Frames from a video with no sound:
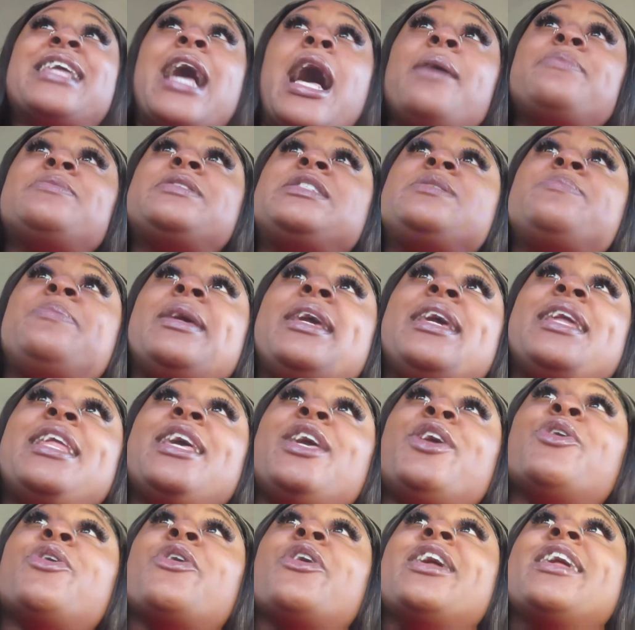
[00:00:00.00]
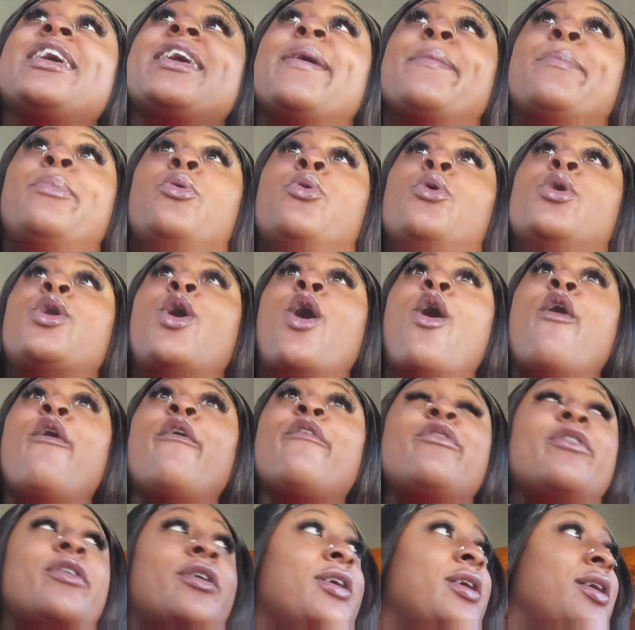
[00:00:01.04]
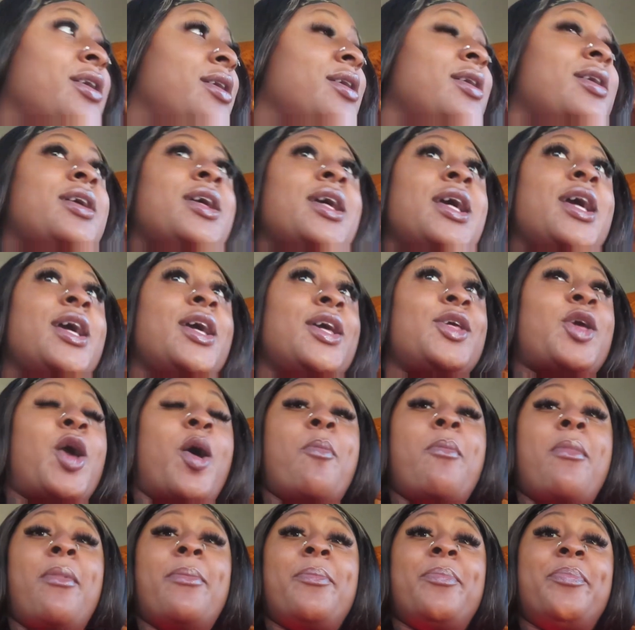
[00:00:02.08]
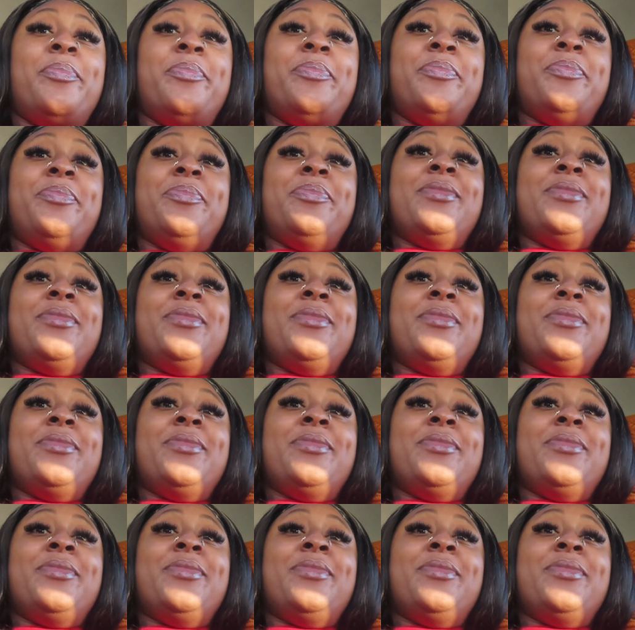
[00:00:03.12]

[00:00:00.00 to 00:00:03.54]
Stop speeding. You're gonna get pulled over. I'm not speeding. That's the whole car